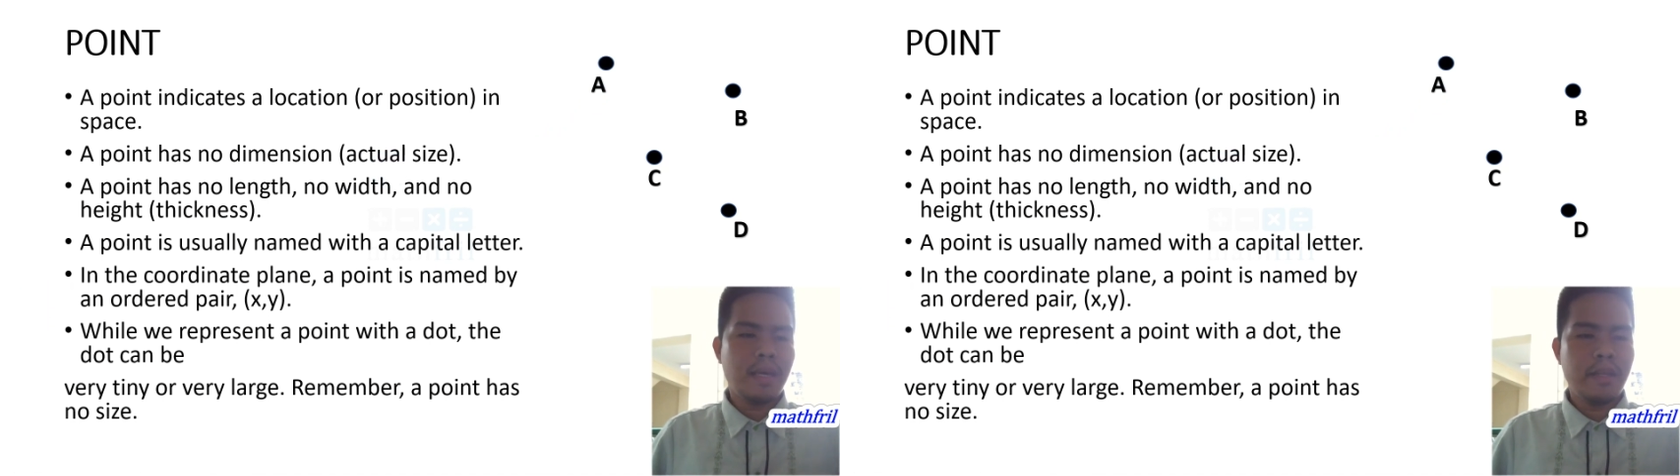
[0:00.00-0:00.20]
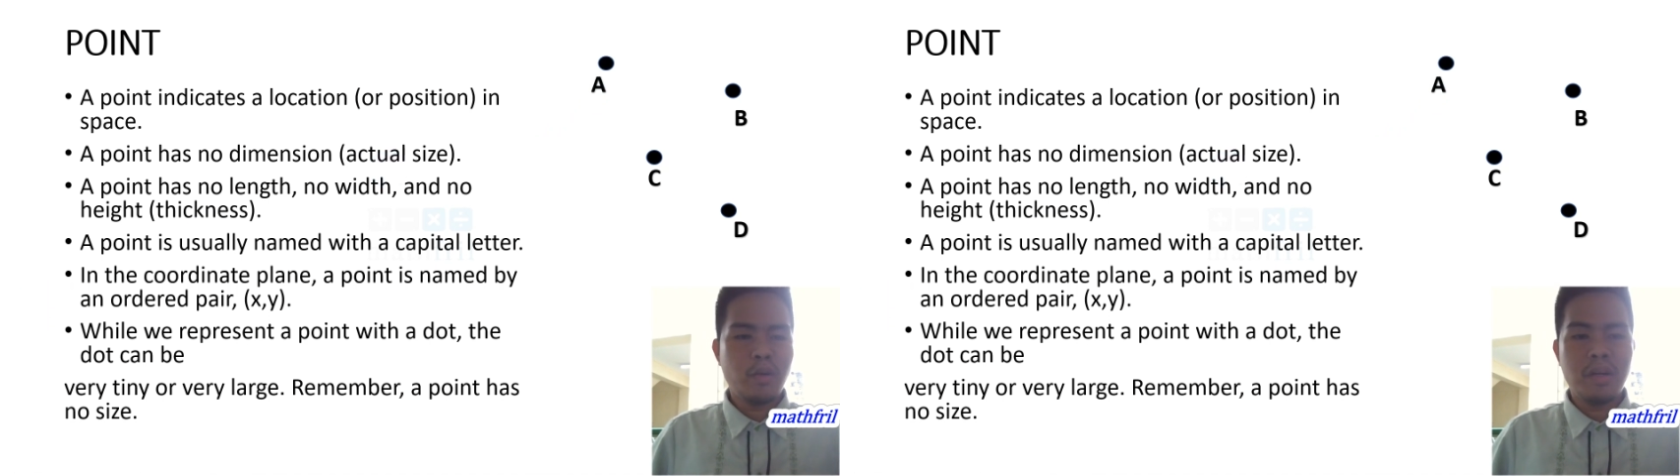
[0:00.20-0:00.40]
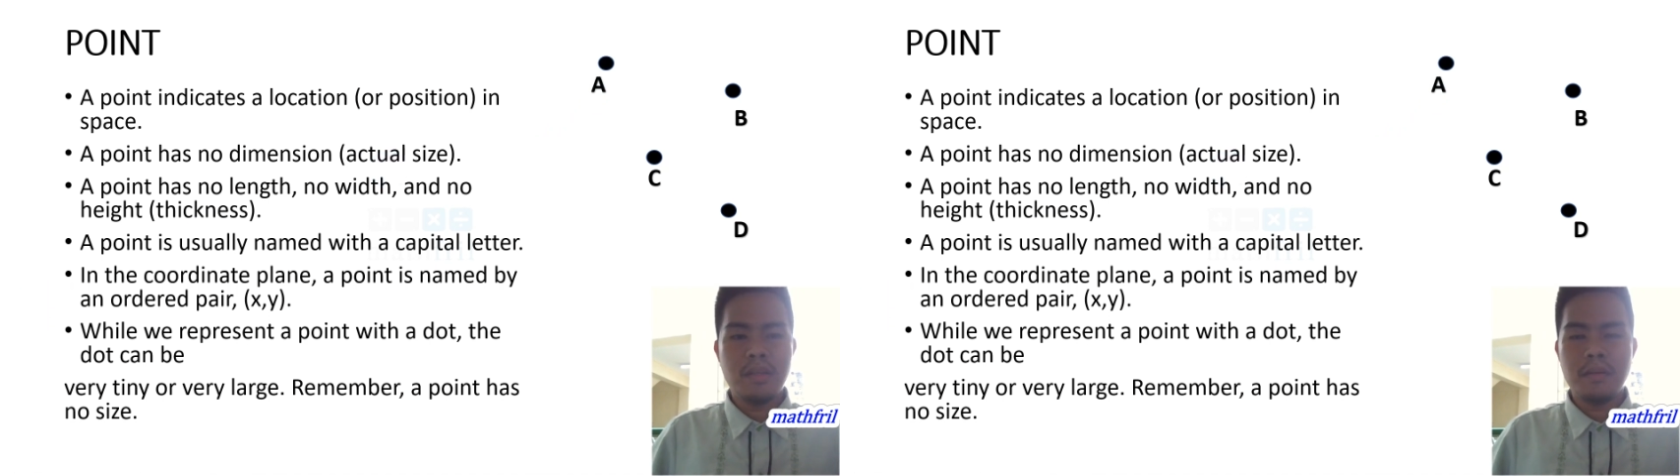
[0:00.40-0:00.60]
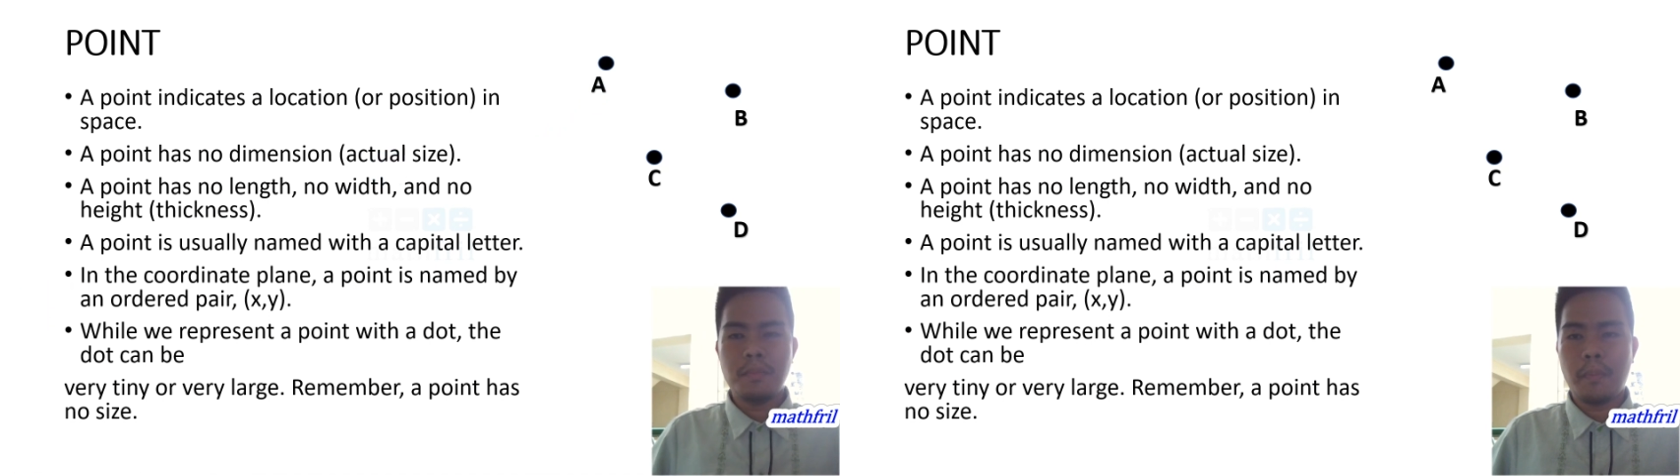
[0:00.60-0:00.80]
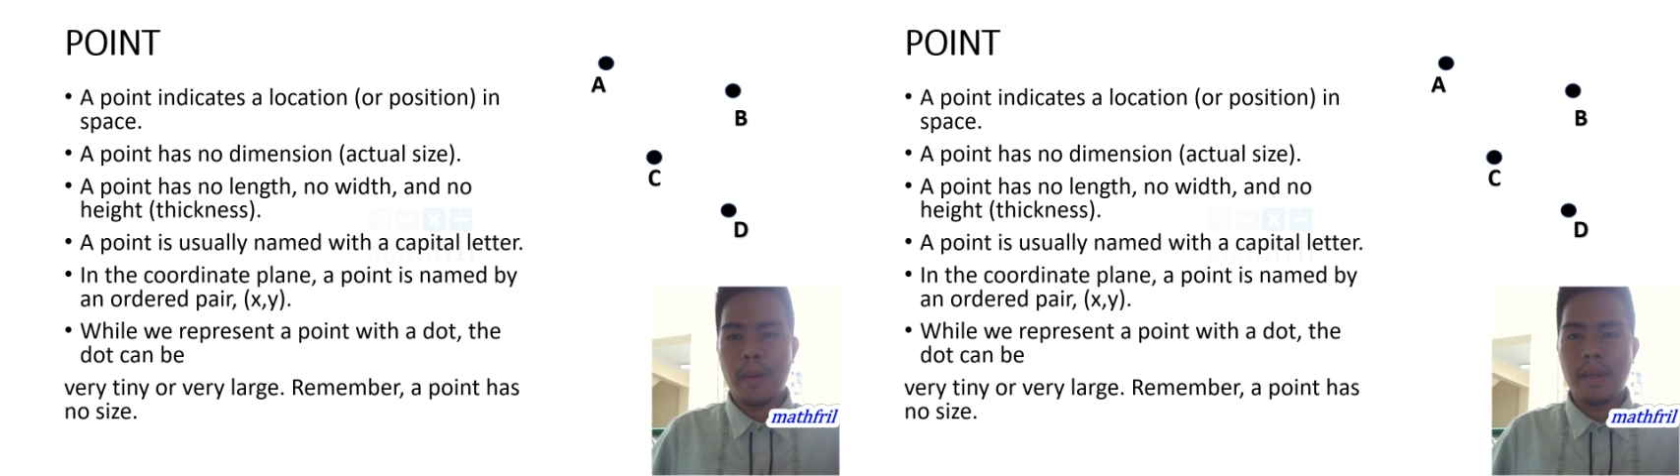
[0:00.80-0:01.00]
an ordered
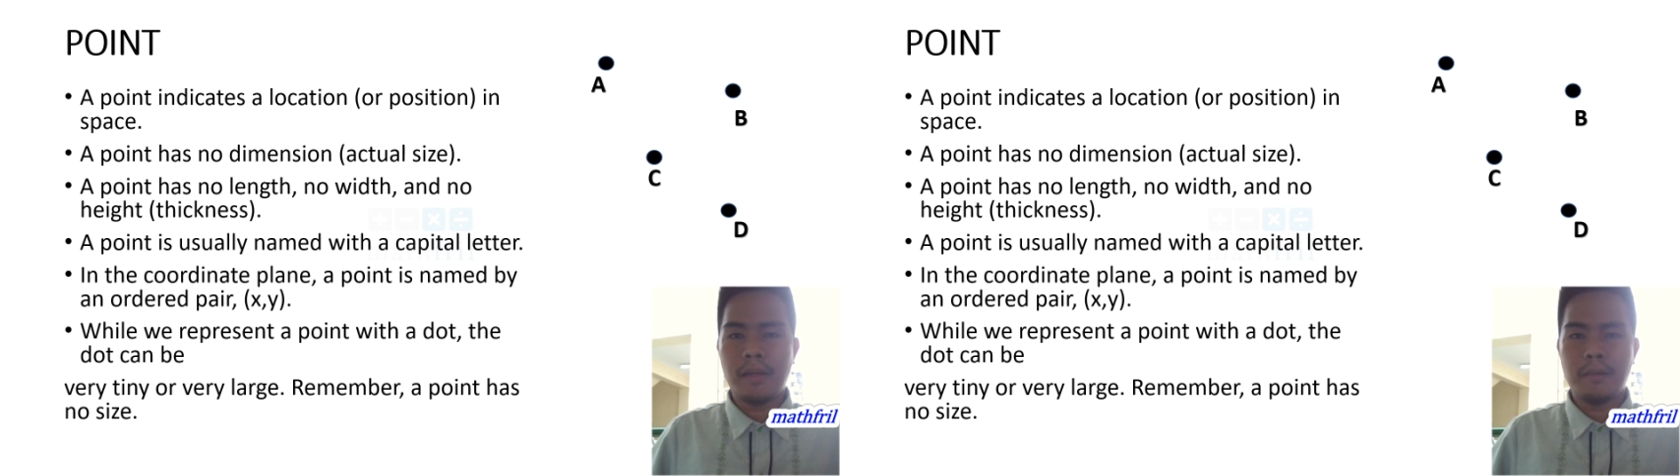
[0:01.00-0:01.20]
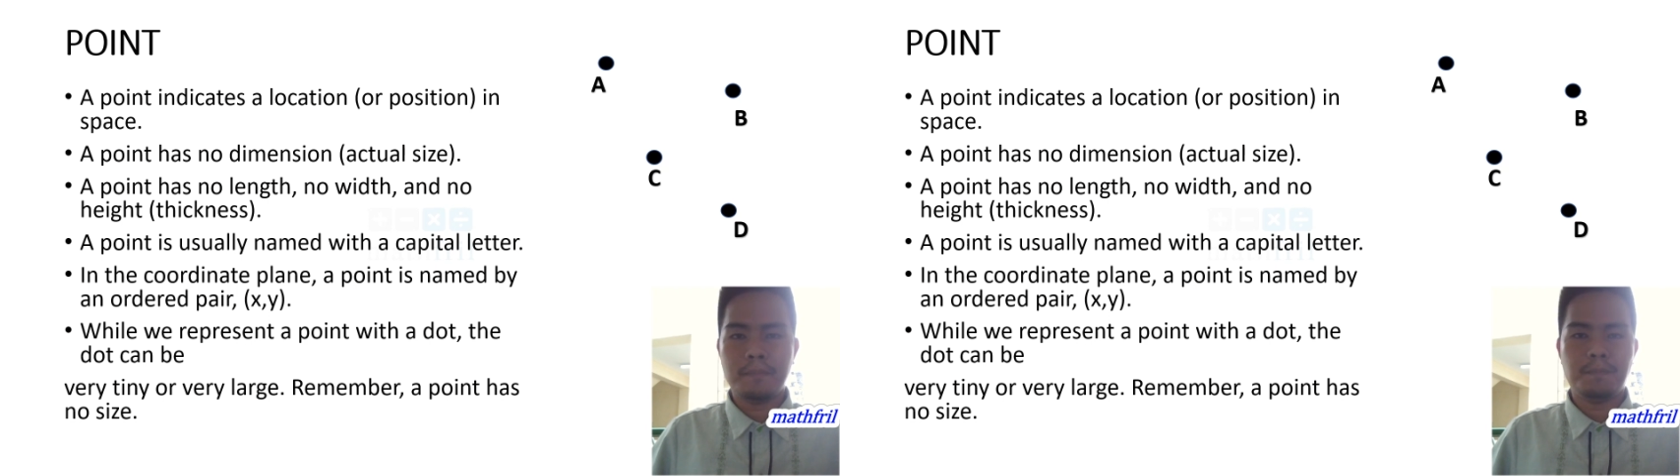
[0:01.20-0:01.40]
pair.